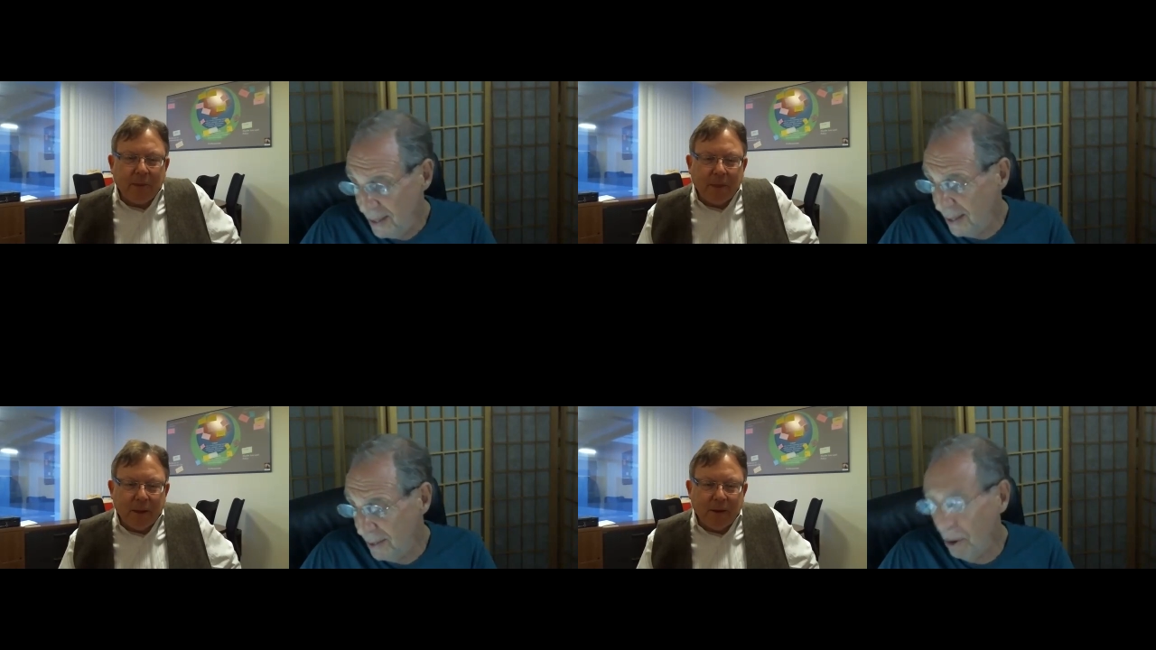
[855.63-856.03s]

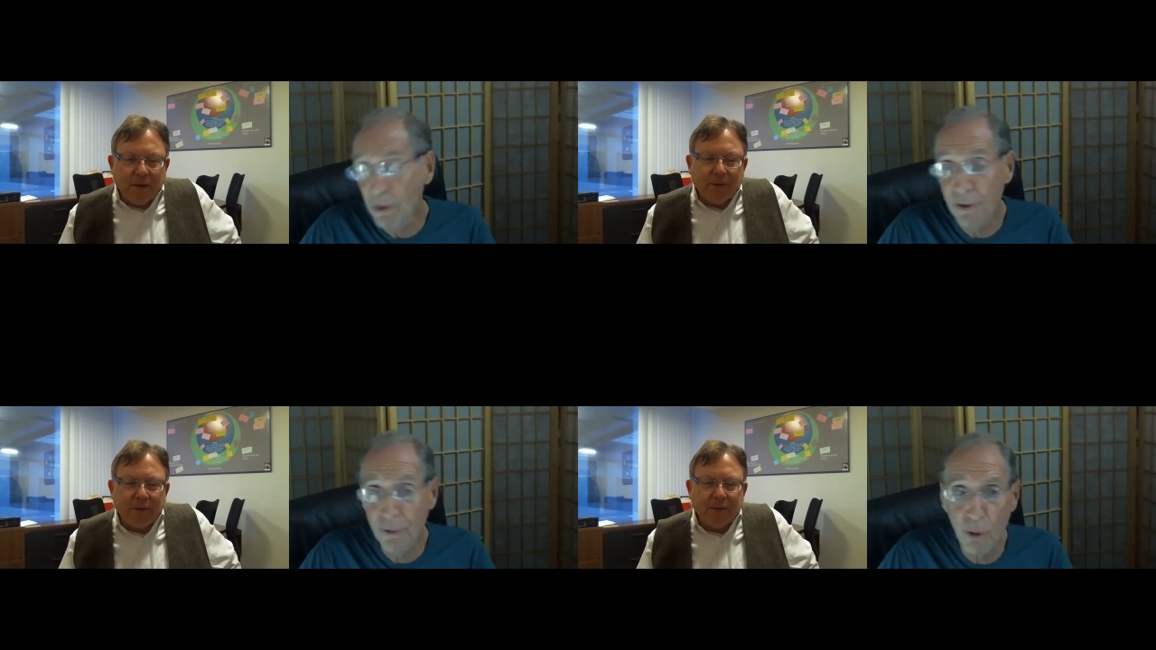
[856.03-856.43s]
Speaker 1: eh,
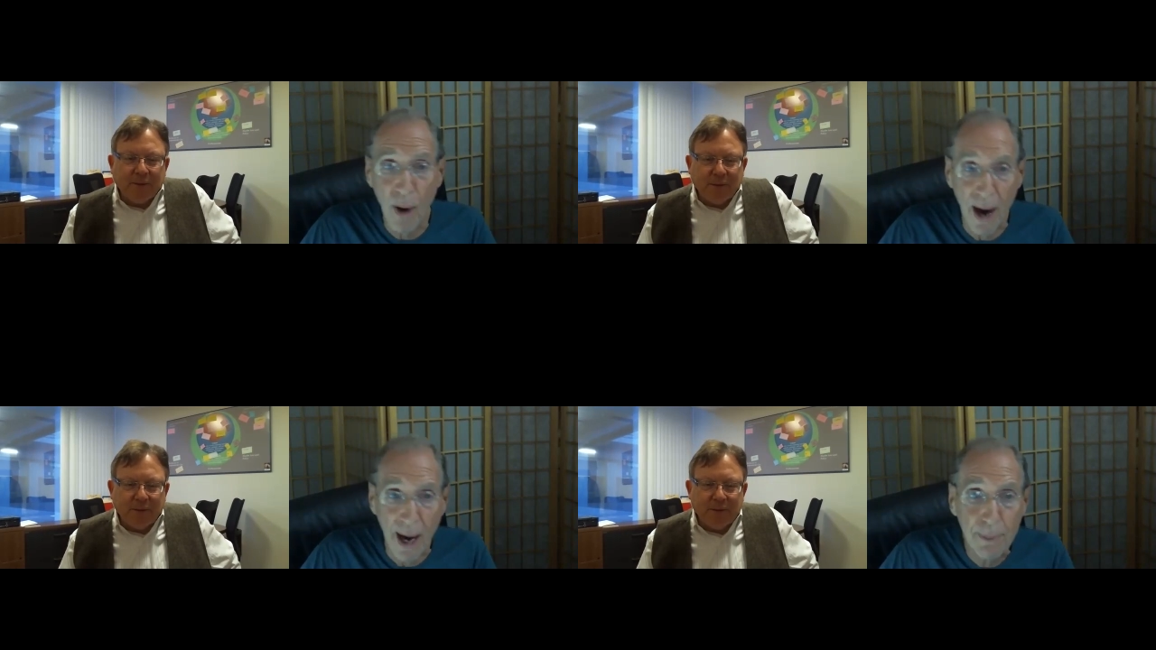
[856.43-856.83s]
only for a
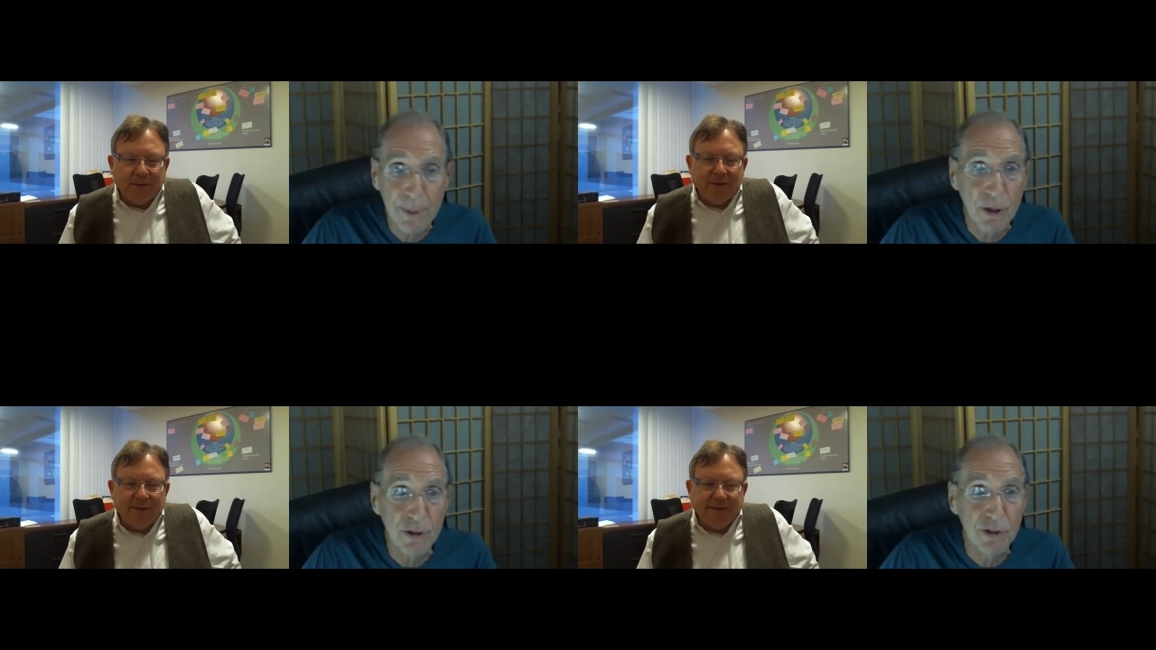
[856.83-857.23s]
while
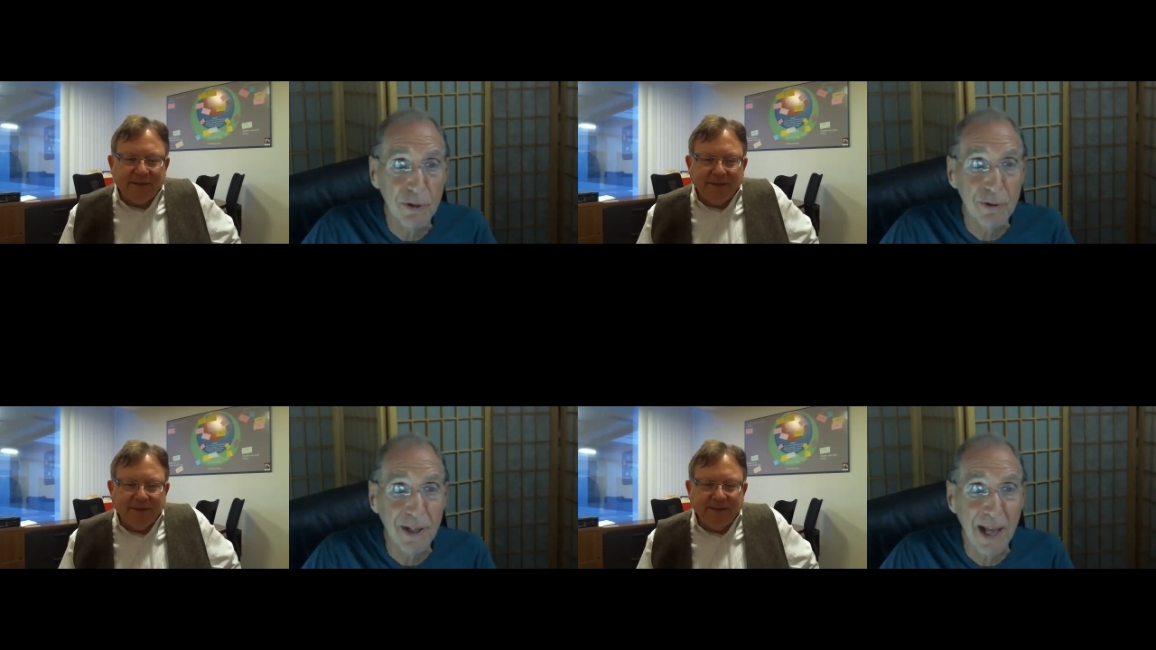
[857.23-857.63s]
because
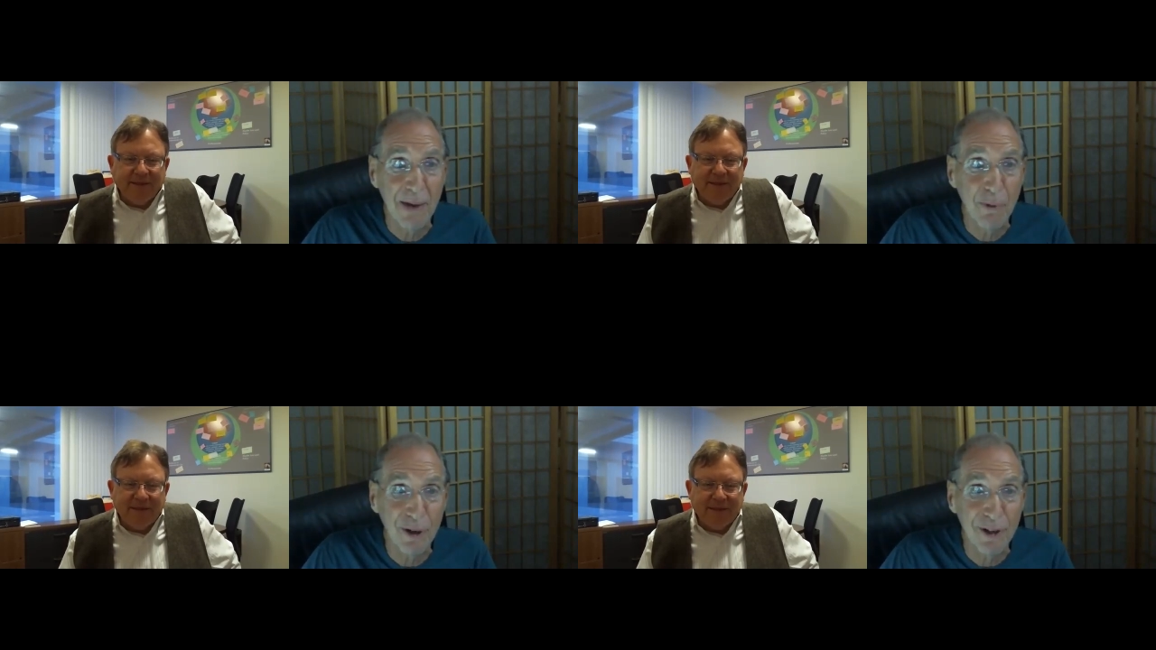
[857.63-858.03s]
you
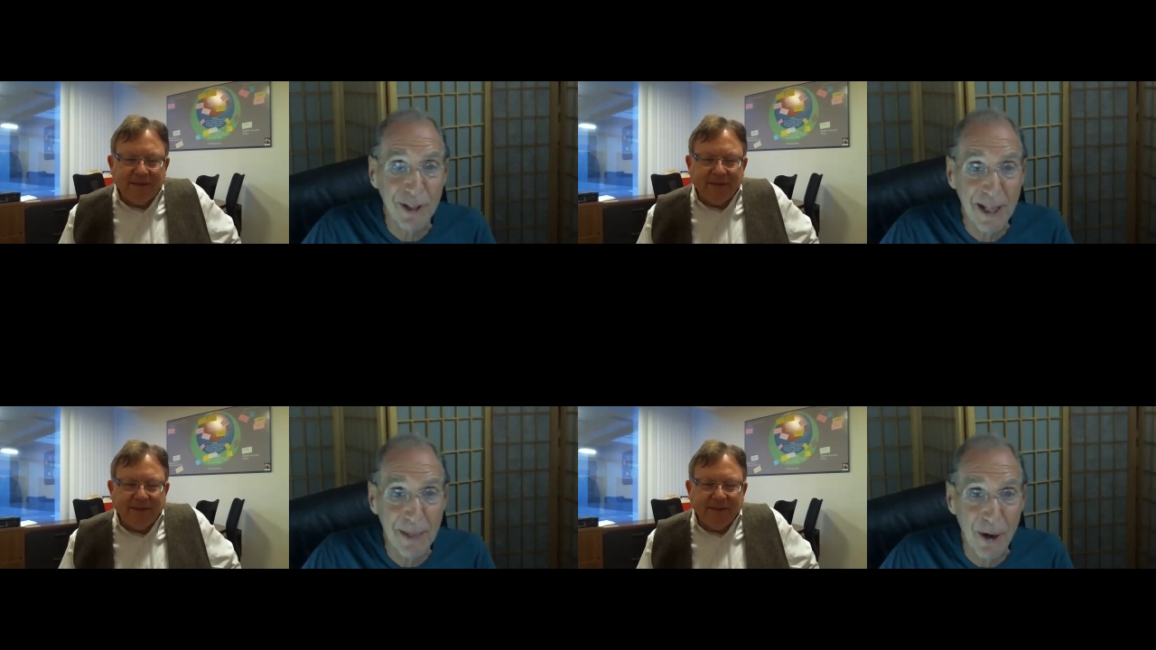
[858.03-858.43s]
wanted to
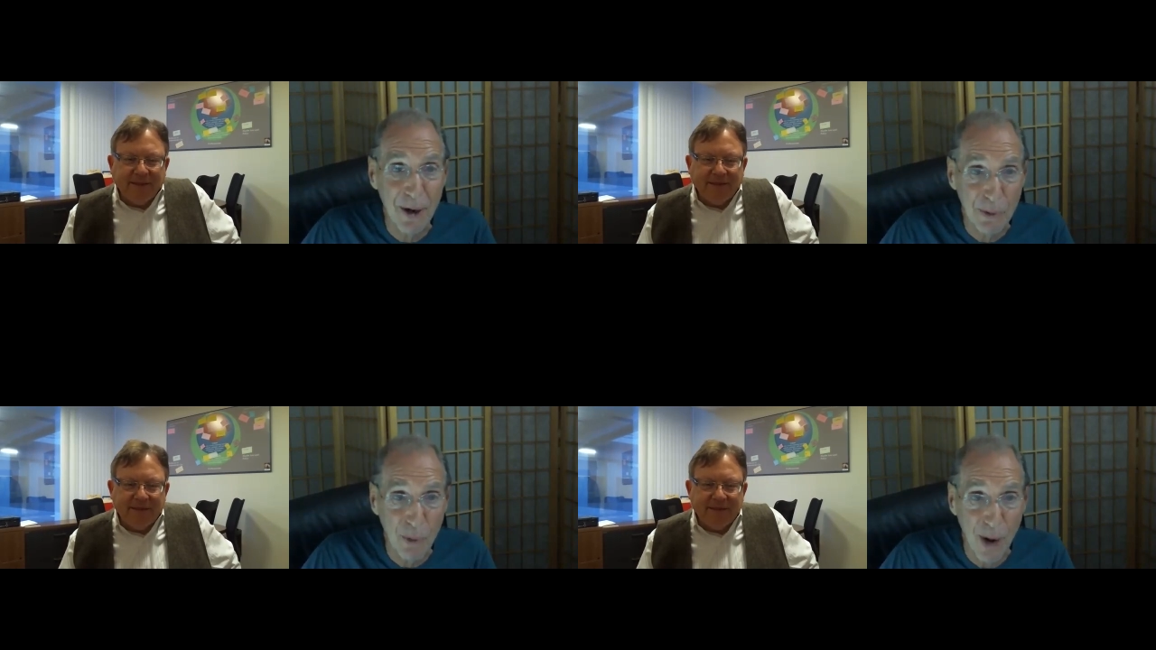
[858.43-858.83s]
keep
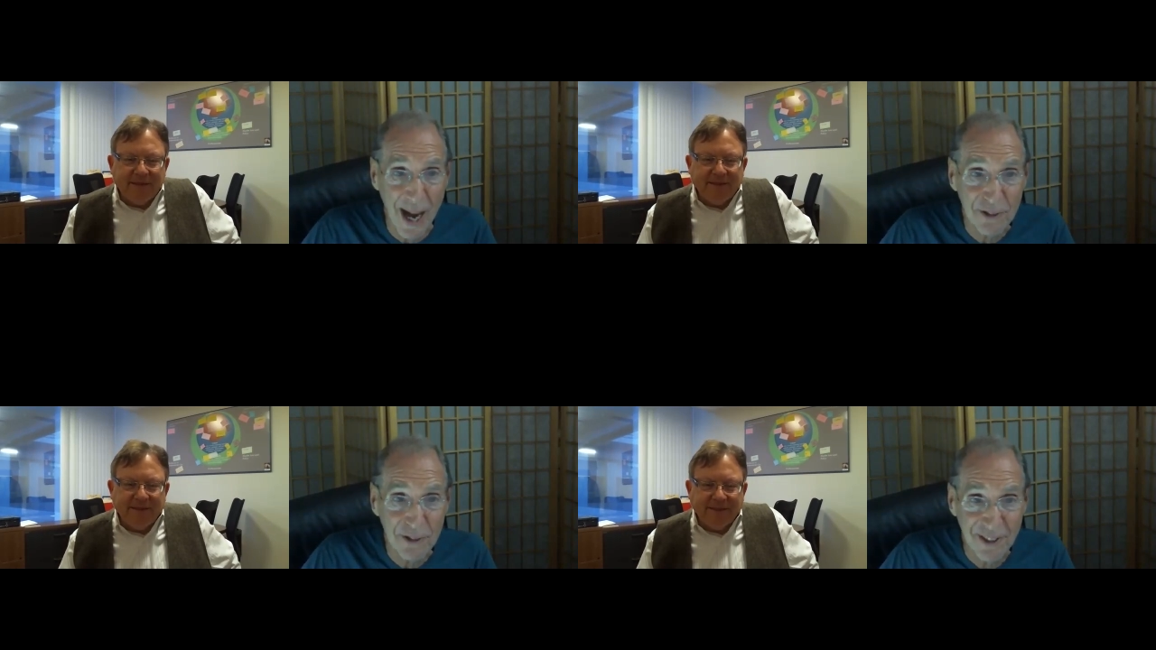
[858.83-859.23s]
going
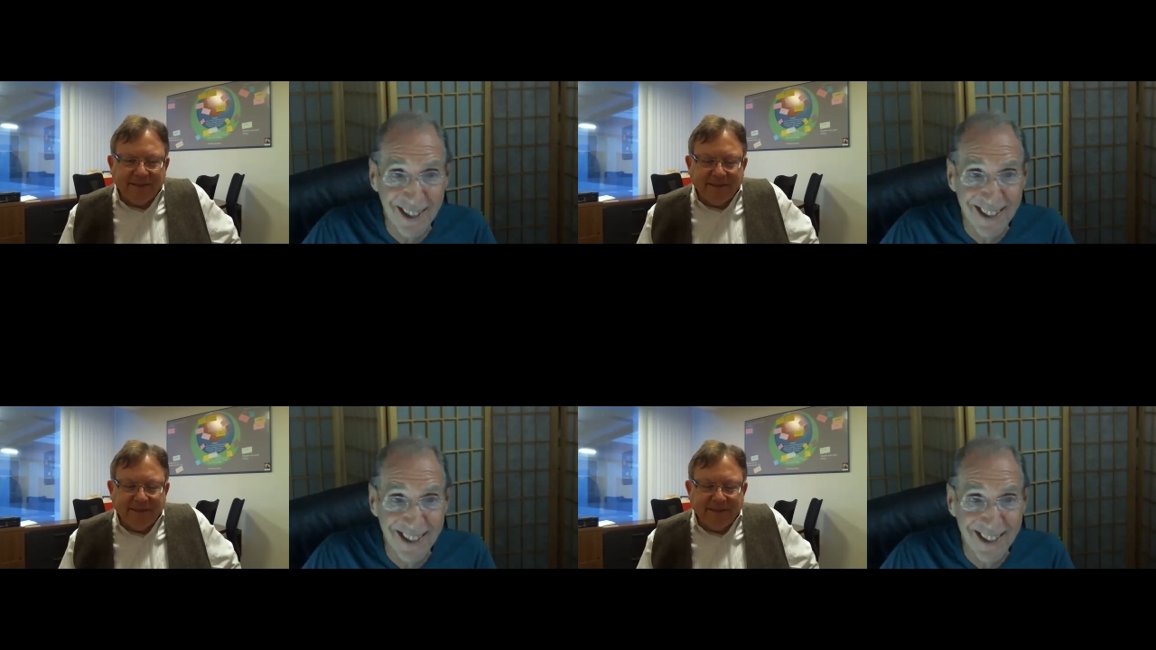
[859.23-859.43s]
west.